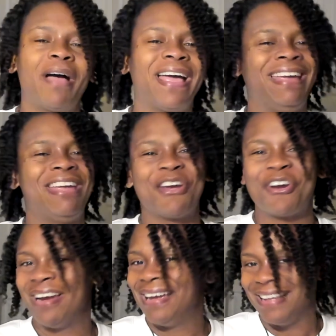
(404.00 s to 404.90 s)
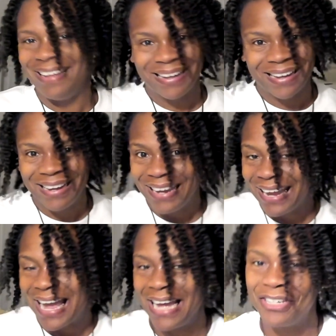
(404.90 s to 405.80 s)
hair.
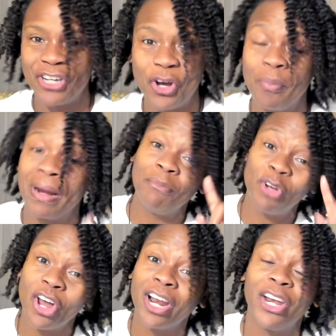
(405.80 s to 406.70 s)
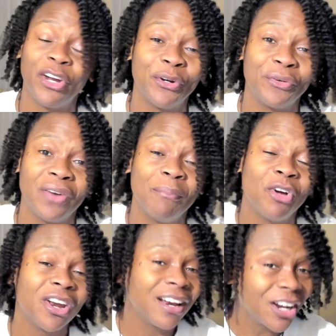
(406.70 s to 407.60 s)
I don't, but I'm gonna learn. I'm
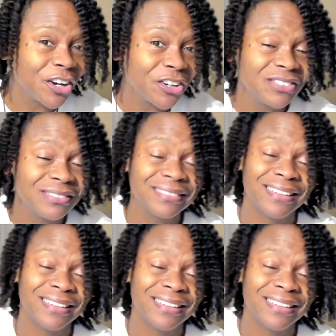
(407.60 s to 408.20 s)
gonna learn.